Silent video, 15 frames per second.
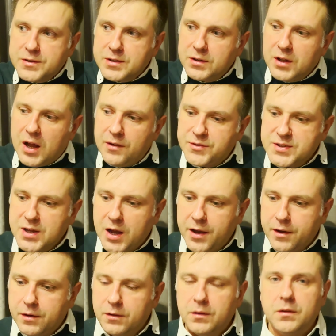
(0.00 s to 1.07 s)
the life
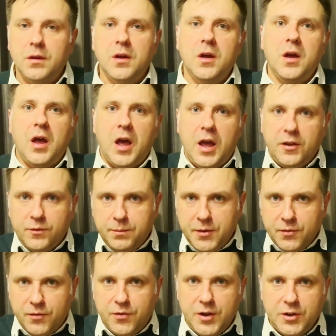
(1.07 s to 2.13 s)
cycle has
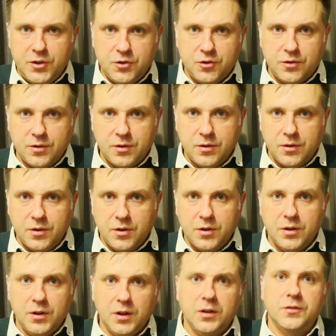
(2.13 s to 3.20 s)
been finished,
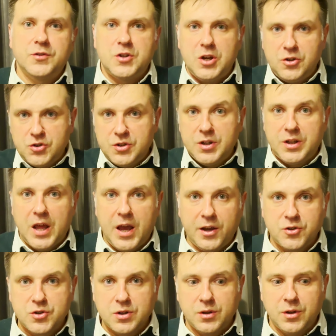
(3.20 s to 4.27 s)
change
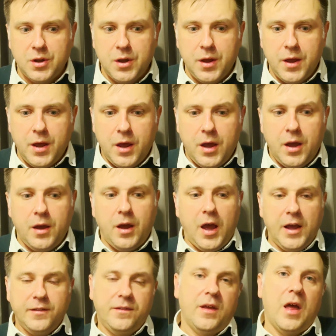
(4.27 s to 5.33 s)
detection,
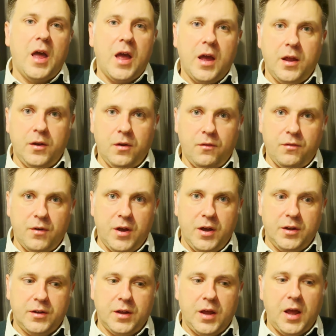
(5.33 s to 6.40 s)
at the end of
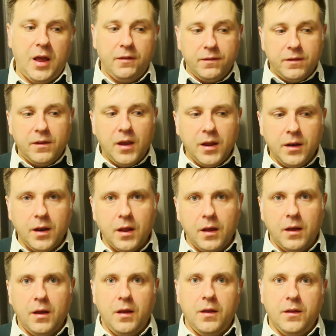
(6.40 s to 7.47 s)
it, and then
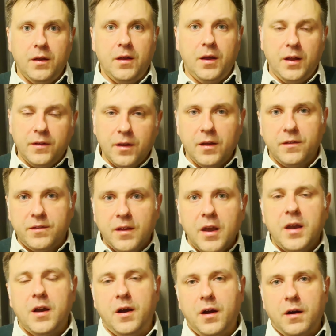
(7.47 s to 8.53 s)

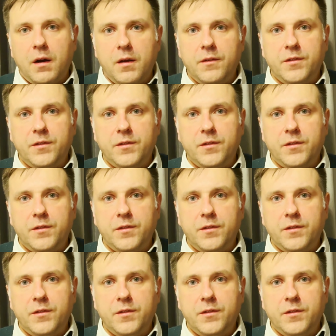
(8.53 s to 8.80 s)
they are